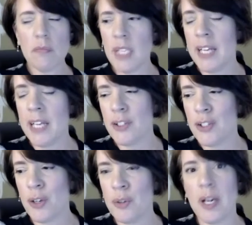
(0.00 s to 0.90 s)
And
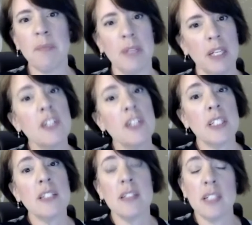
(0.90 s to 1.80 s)
so, so
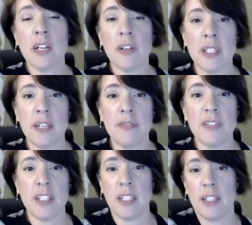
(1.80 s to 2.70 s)
this is an area that I've
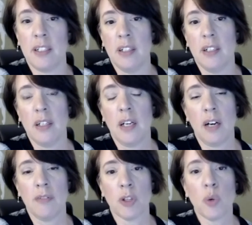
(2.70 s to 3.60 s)
studied
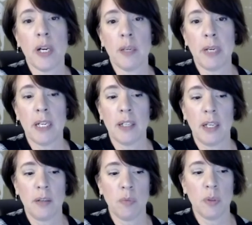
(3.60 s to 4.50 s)
for quite a bit.
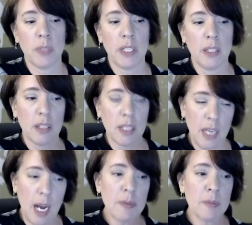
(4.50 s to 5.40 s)
And when we can
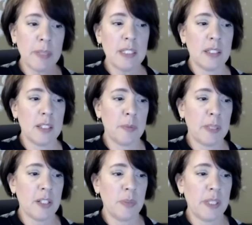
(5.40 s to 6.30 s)
optimize this as
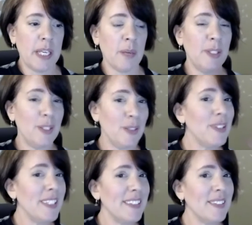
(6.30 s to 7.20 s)
best as we can, we do
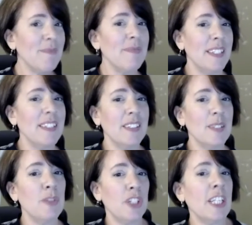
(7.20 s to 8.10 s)
see some
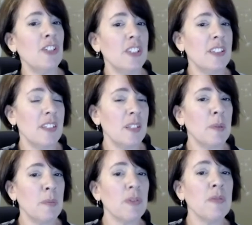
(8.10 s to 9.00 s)
changes and some
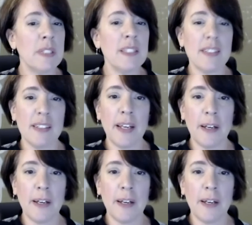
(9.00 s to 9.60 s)
improvements. Yeah.